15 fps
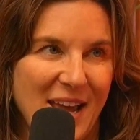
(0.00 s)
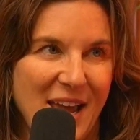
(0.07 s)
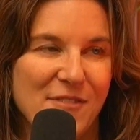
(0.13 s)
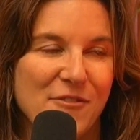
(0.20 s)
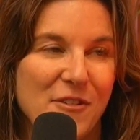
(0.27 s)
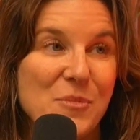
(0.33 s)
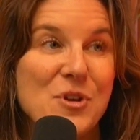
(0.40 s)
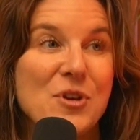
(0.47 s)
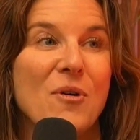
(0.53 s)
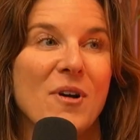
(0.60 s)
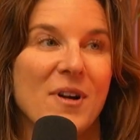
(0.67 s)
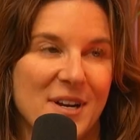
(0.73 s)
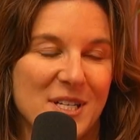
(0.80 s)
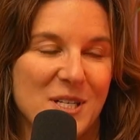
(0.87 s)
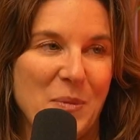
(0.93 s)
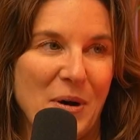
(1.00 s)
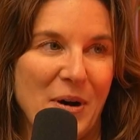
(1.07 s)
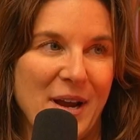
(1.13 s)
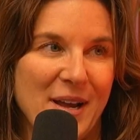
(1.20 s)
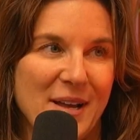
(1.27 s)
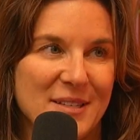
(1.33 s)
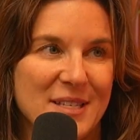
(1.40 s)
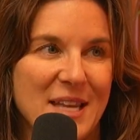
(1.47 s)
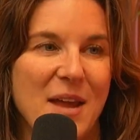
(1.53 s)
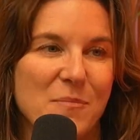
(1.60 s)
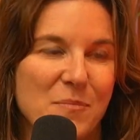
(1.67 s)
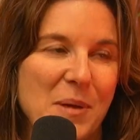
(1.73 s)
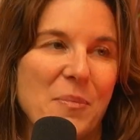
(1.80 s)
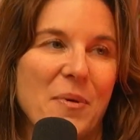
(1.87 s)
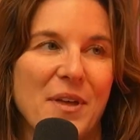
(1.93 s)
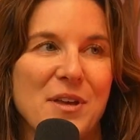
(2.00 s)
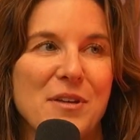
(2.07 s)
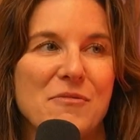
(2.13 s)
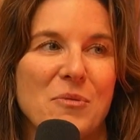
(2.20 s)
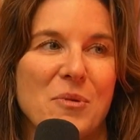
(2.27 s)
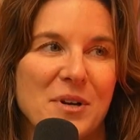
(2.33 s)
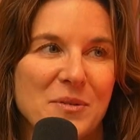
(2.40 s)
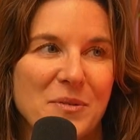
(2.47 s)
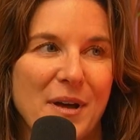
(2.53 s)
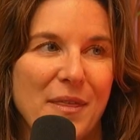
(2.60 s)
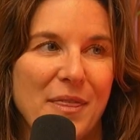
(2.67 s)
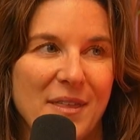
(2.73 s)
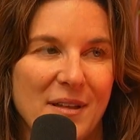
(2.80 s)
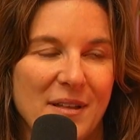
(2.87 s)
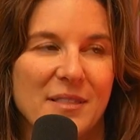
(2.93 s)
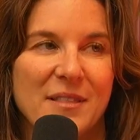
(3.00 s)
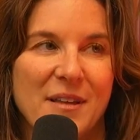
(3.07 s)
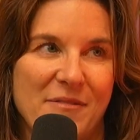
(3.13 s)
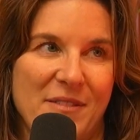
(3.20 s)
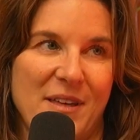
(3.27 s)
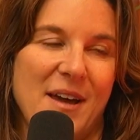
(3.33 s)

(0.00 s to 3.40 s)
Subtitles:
from your experience and people that you've worked with. Love that.